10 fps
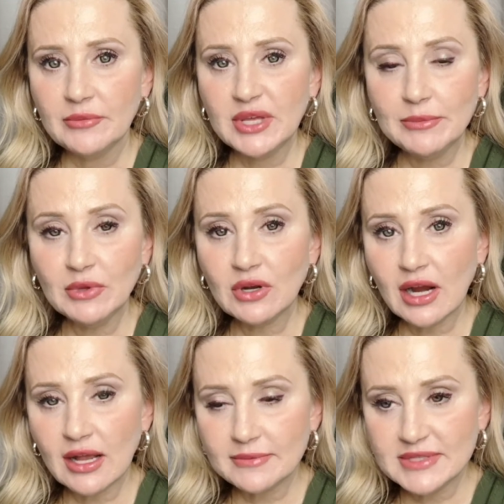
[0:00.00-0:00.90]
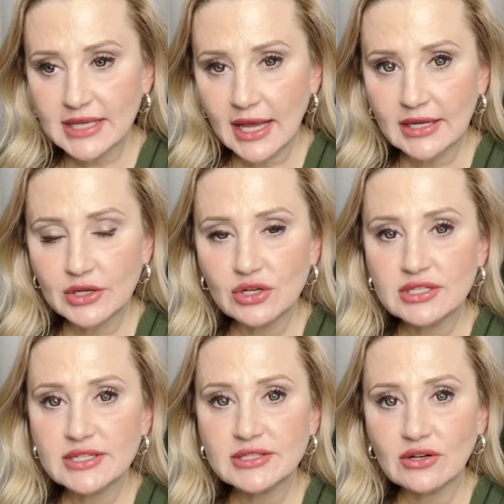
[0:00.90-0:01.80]
people are upset.
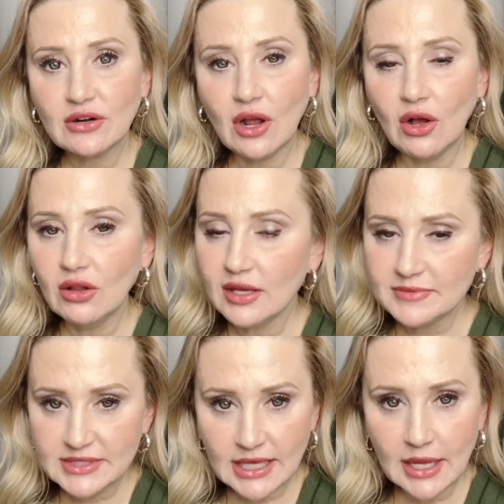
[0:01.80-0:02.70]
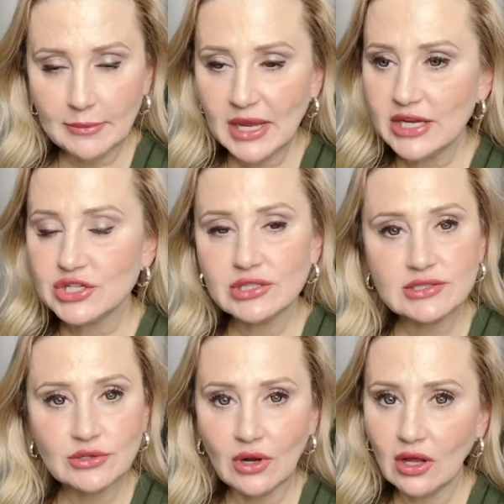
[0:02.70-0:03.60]
Nurses are all upset.
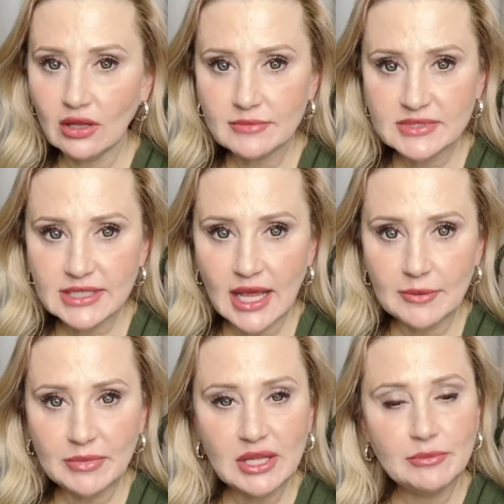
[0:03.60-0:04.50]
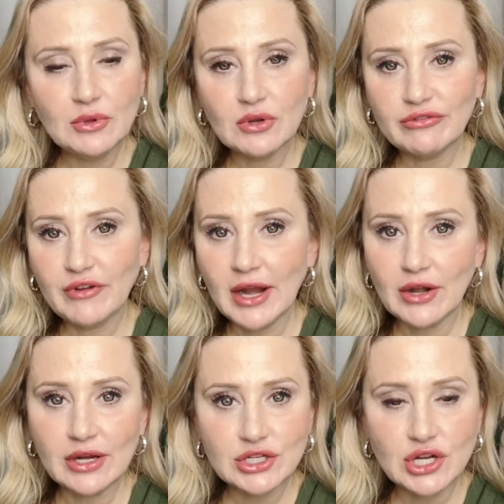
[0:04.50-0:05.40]
Patients are all upset. People are
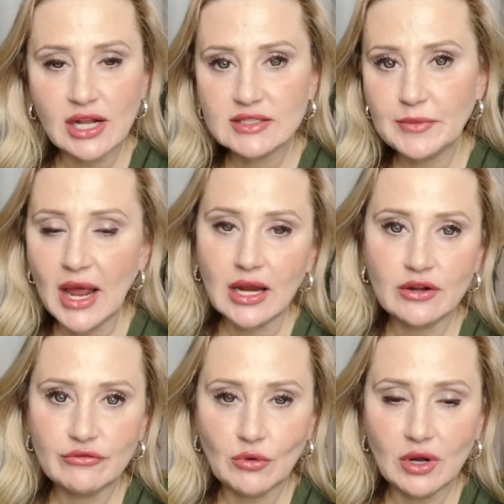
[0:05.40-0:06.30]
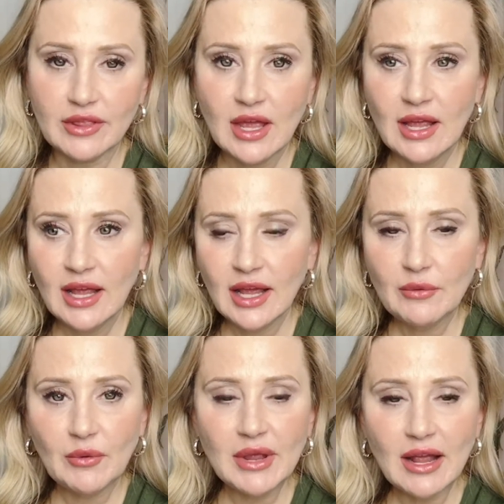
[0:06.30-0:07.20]
firing shots back and forth.
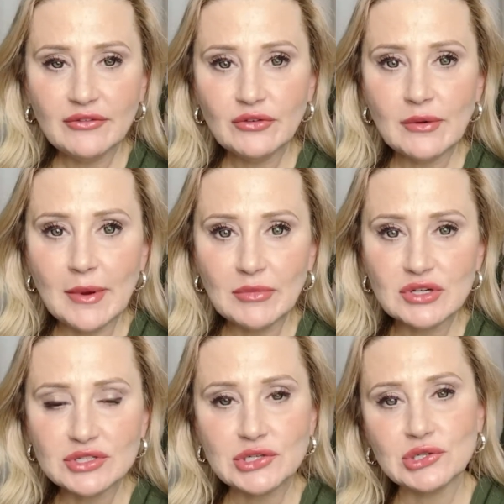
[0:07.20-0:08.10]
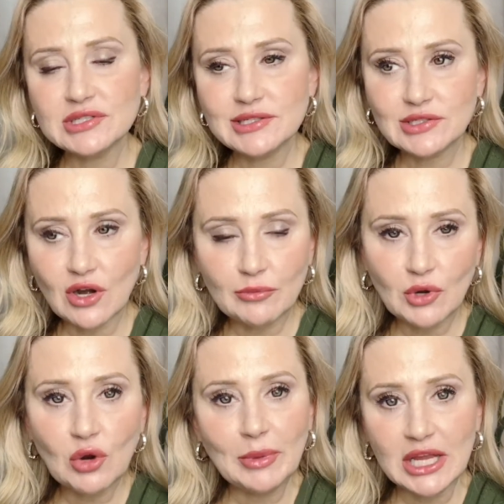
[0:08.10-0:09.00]
And what we have to remember is nurses are
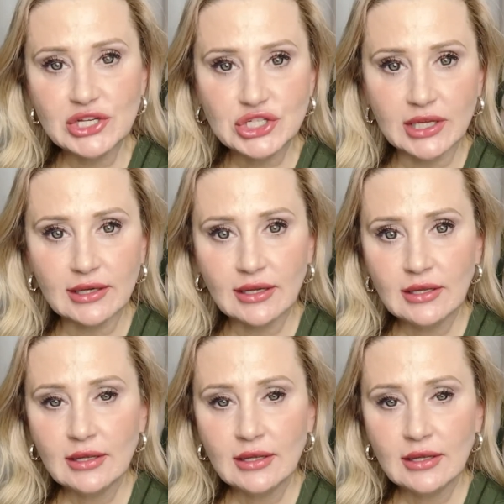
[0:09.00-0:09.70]
pro-patient.